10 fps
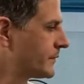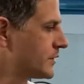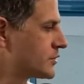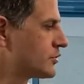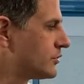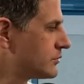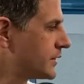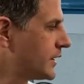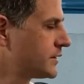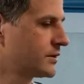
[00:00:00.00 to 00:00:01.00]
And so
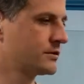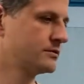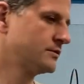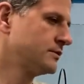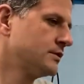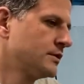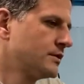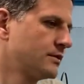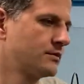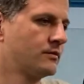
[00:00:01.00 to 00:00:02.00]
get a
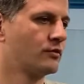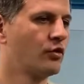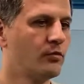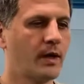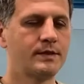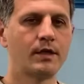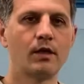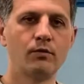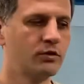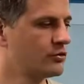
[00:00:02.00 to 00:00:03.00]
road
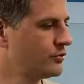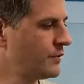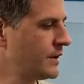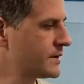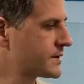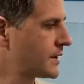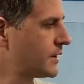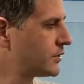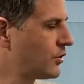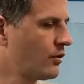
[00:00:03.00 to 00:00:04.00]
bicycle with good wheels
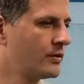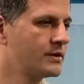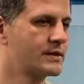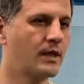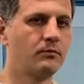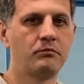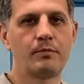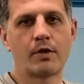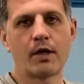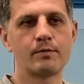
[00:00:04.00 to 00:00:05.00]
and go with some
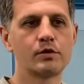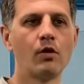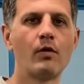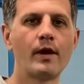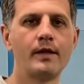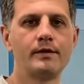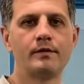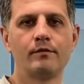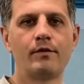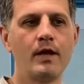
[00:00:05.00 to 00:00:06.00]
perhaps lower end
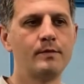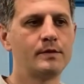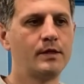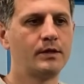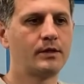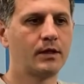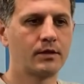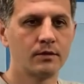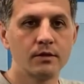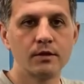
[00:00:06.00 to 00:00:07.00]
frames that
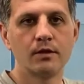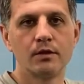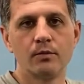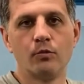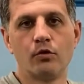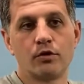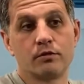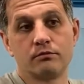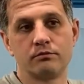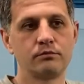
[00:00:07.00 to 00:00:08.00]
are more